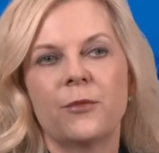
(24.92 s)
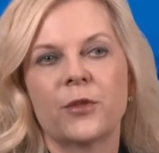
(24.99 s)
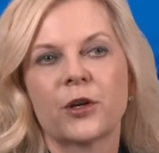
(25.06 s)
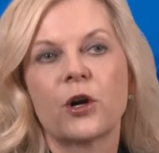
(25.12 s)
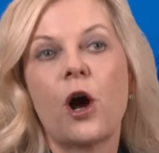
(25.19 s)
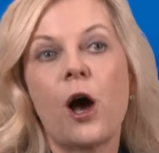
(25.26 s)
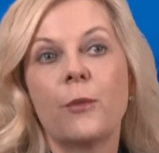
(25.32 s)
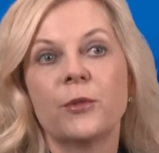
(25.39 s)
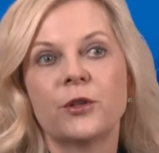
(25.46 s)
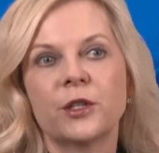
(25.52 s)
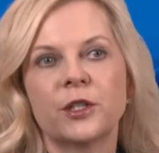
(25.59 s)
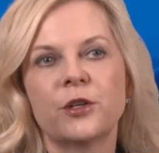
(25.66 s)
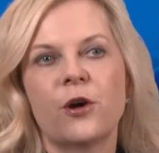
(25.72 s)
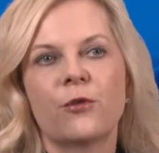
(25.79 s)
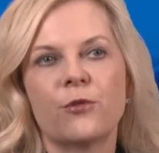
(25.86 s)
the
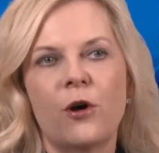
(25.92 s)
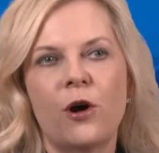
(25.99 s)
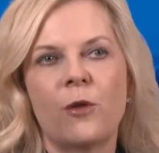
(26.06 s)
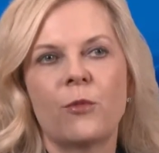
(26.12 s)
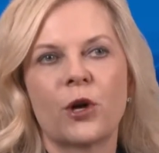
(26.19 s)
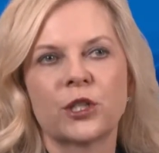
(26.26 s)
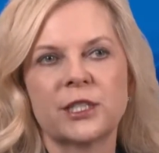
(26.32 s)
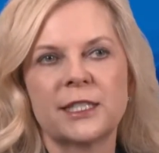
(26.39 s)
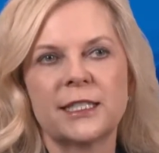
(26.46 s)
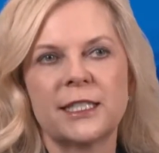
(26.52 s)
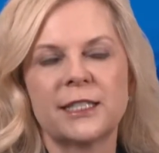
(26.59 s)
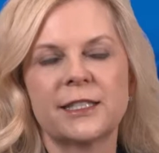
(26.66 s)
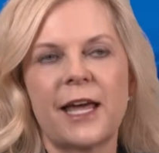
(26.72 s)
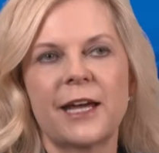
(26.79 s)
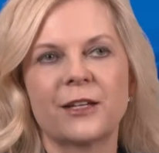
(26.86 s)
commonly known hallmark
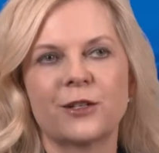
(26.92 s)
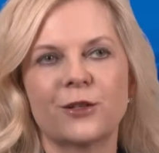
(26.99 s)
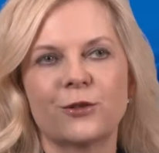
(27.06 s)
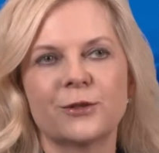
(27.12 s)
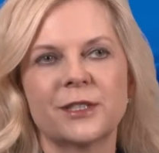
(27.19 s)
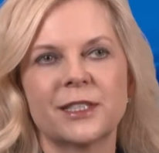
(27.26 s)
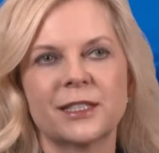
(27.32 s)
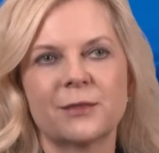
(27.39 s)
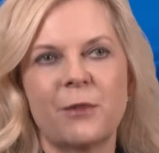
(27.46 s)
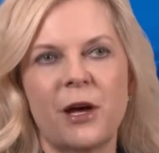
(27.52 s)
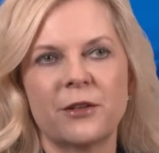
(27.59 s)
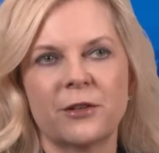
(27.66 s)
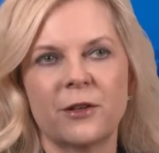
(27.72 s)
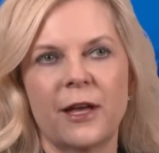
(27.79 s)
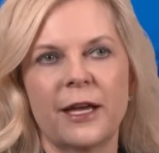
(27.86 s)
disease ankylosing
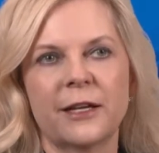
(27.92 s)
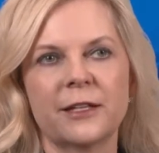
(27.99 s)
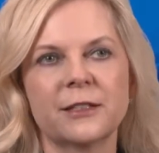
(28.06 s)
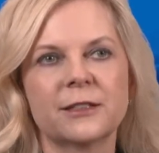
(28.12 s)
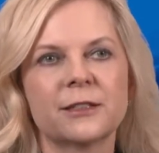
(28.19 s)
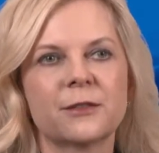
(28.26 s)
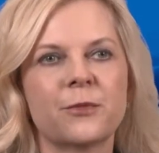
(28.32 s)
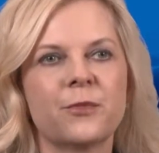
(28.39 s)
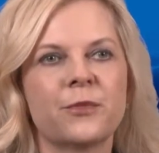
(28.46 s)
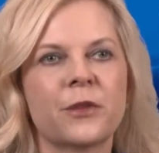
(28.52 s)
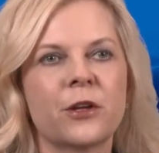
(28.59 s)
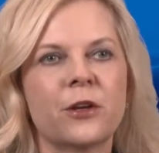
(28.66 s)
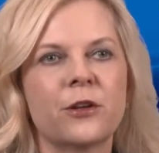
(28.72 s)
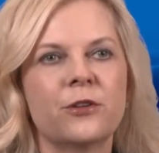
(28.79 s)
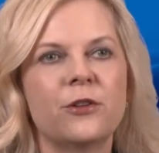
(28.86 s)
spondylitis.
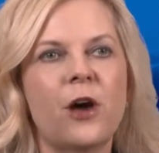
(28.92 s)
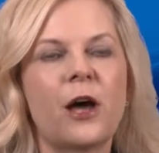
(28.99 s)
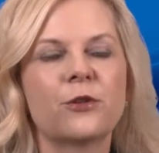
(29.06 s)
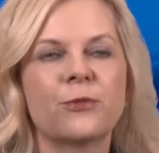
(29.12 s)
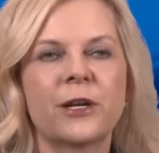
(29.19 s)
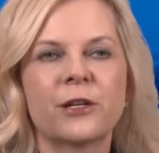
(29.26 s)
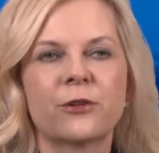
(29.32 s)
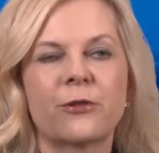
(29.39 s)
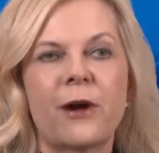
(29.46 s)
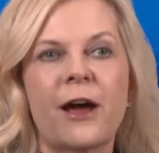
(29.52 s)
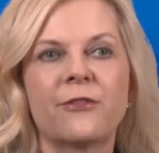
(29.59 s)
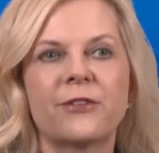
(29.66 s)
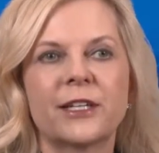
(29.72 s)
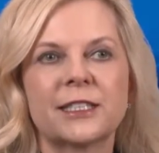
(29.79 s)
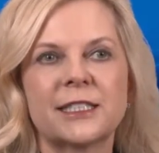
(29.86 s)

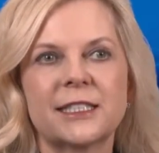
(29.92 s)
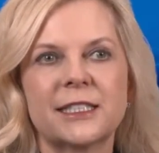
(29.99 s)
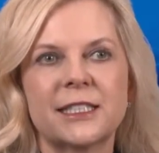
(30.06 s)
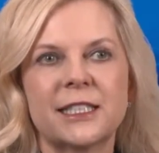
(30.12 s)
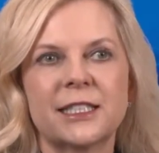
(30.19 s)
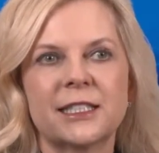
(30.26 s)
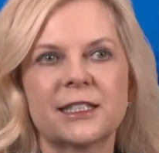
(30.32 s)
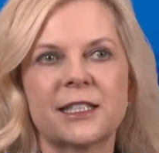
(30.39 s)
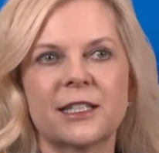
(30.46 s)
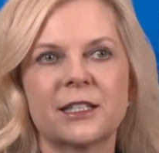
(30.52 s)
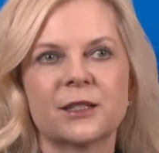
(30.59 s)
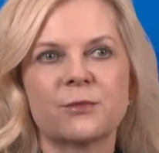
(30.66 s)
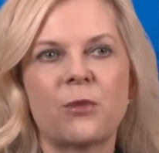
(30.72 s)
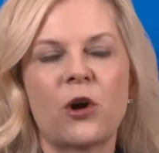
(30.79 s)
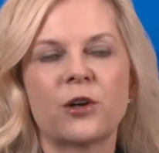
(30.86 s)
Non-radiographic disease
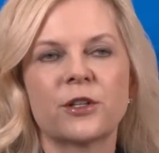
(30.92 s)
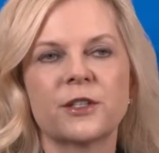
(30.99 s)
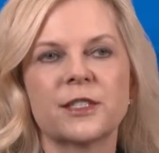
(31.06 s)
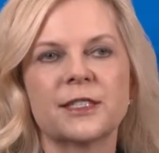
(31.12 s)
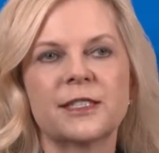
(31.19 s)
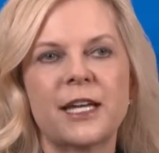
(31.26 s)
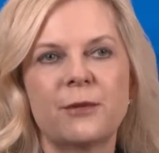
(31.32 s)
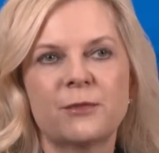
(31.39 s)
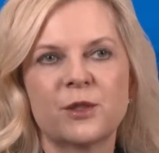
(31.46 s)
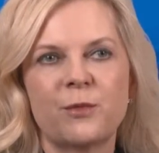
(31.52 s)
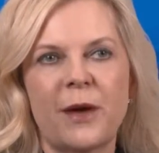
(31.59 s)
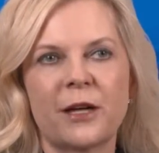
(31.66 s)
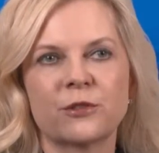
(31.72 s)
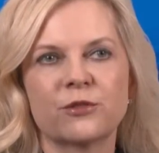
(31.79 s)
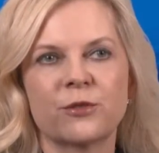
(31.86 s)
is part of the same
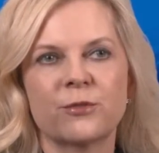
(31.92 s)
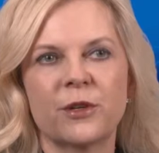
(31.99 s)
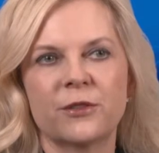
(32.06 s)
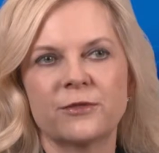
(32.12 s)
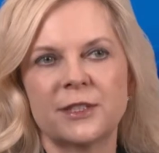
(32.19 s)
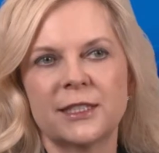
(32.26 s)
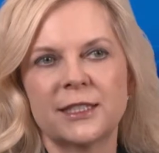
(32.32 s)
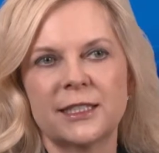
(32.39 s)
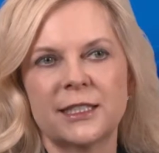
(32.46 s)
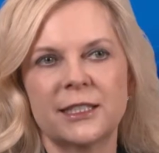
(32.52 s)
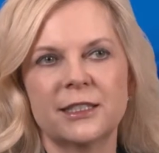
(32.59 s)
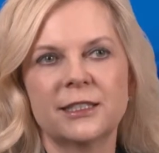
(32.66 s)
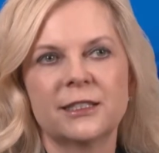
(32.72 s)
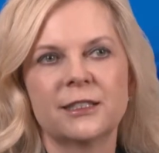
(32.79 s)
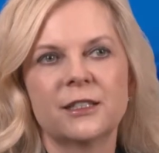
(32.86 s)
spectrum of
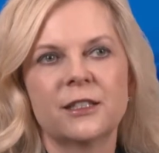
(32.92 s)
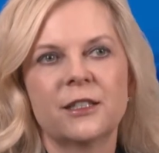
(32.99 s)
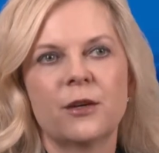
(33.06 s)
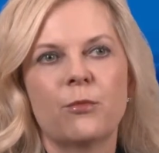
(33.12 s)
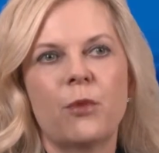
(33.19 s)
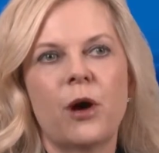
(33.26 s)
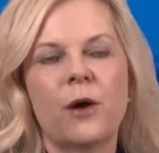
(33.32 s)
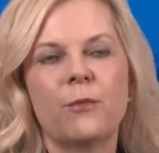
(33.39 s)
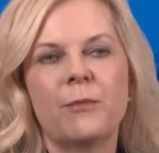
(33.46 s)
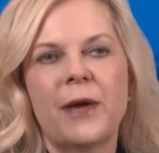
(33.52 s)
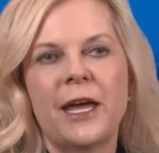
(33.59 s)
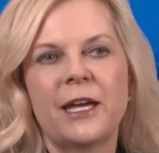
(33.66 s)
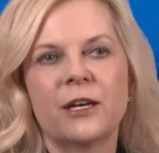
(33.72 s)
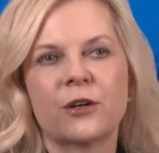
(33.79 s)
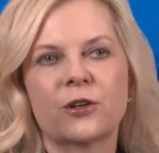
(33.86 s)
disease, but
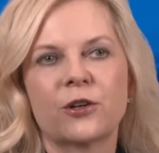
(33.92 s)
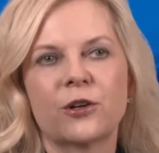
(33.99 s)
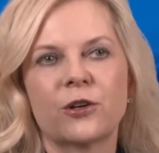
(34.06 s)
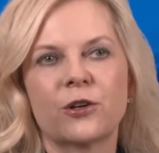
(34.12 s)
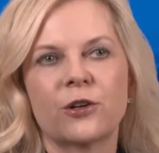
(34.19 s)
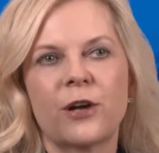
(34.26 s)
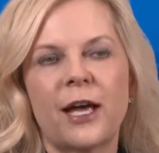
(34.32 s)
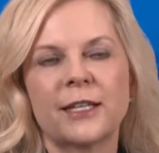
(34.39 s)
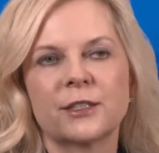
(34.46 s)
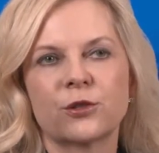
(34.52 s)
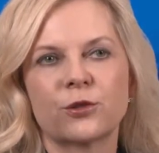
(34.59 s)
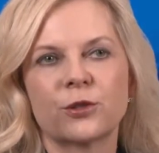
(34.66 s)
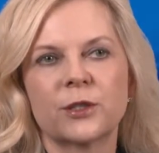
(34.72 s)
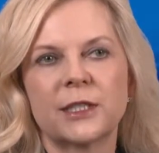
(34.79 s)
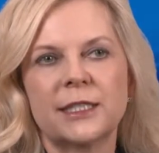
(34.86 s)
may occur as
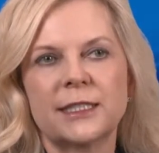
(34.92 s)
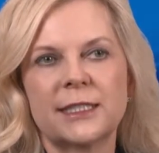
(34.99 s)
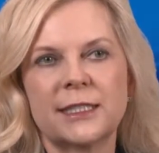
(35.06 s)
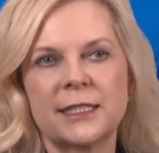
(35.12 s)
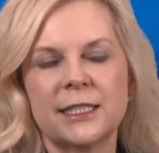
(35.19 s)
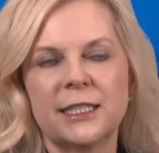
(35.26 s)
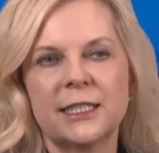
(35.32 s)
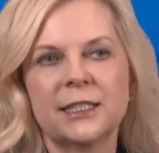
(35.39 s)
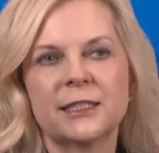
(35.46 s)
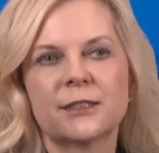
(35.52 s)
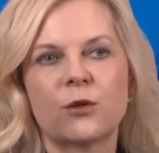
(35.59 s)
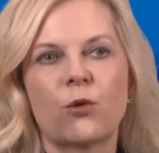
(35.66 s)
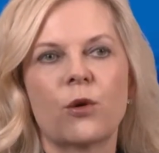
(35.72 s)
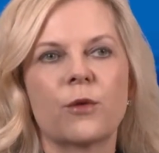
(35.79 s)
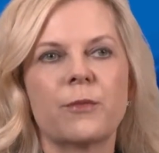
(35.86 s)
early disease
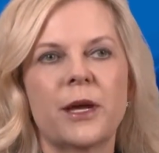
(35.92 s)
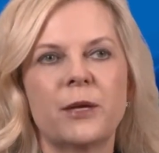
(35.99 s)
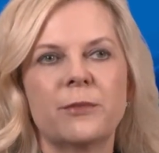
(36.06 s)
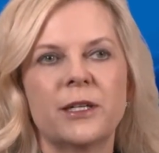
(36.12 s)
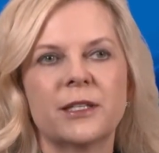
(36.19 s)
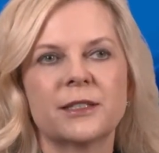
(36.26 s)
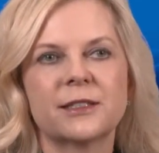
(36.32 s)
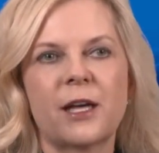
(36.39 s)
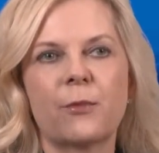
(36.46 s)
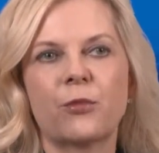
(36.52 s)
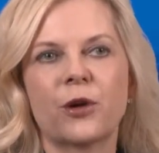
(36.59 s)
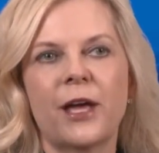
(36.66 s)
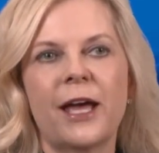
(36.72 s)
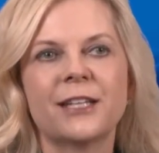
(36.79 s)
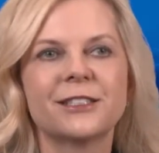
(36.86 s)
or may be a
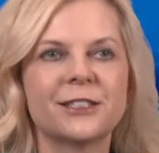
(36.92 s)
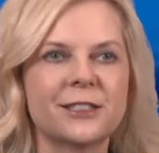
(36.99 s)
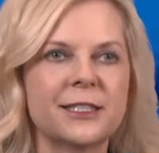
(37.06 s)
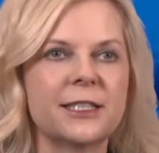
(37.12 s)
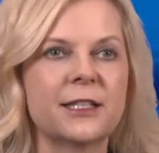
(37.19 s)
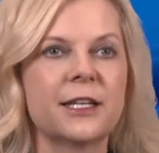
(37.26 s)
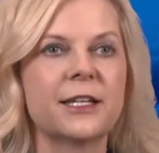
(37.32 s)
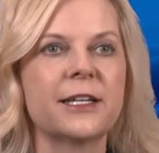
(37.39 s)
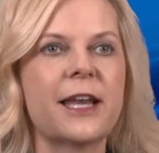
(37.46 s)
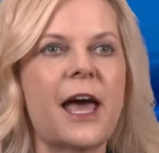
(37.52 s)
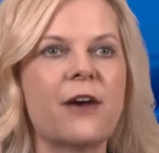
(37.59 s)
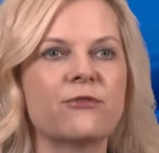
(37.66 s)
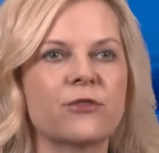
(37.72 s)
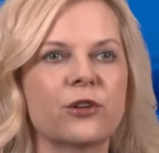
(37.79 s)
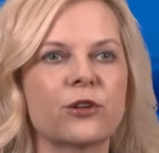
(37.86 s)
separate entity that
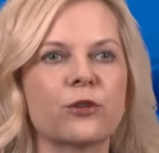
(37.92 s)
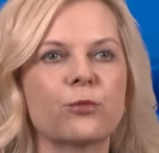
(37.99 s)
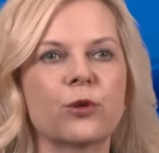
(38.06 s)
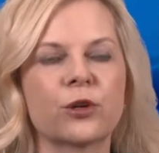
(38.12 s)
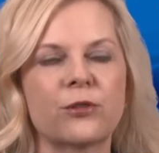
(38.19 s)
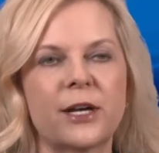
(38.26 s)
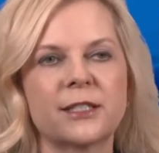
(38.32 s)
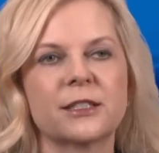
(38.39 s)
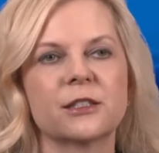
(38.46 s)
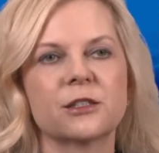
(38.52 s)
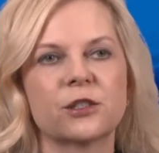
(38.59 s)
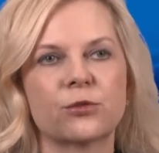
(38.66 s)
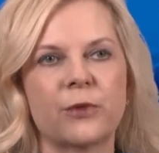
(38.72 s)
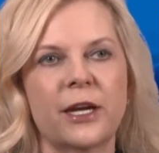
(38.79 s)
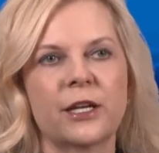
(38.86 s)
never progresses
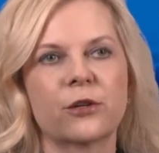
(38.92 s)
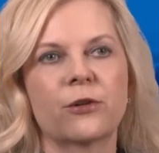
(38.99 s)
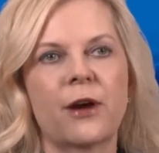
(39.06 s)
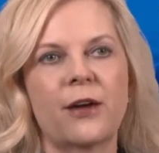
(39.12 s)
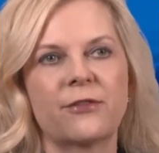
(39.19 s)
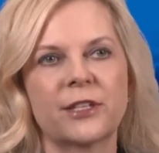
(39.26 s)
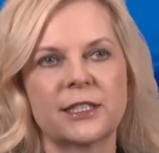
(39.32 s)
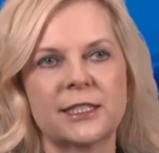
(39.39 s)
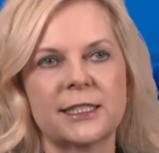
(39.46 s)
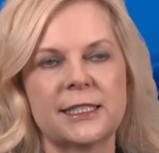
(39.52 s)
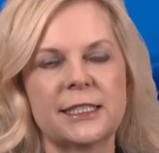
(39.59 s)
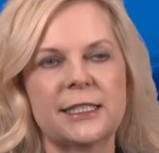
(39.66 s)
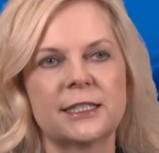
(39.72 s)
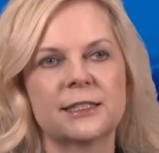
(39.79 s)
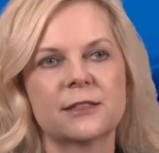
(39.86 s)
to radiographic
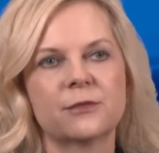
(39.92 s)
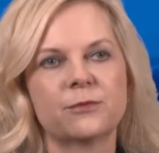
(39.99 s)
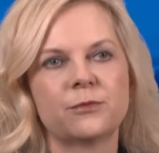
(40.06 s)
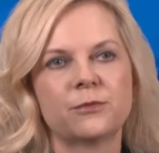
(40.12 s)
disease.